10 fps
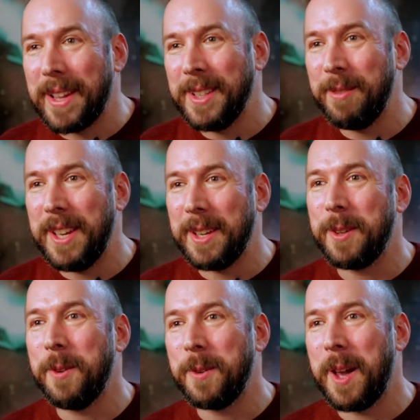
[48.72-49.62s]
back in the
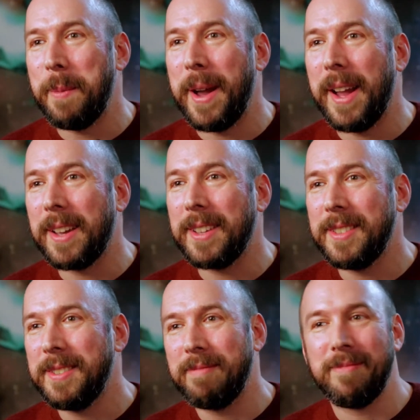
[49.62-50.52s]
vehicle, go
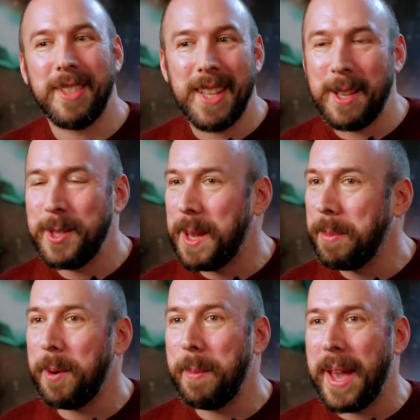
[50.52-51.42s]
back to their
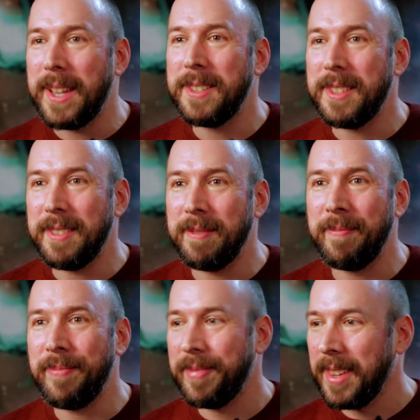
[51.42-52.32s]
ship or base,
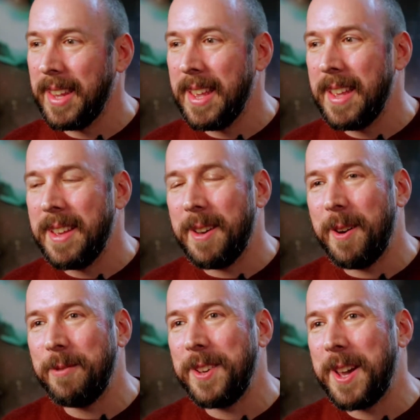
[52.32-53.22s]
and
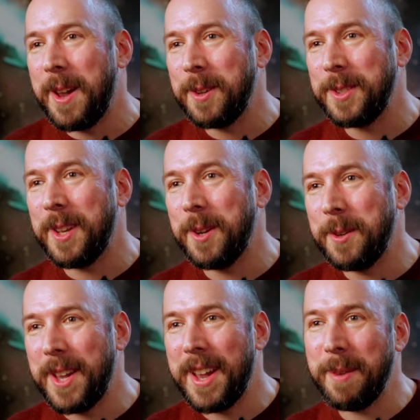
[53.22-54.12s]
off you go.
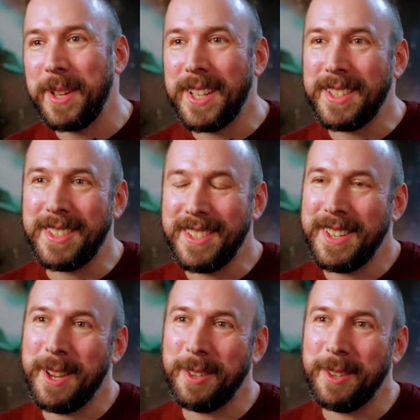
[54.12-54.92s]
So yeah, I mean, it's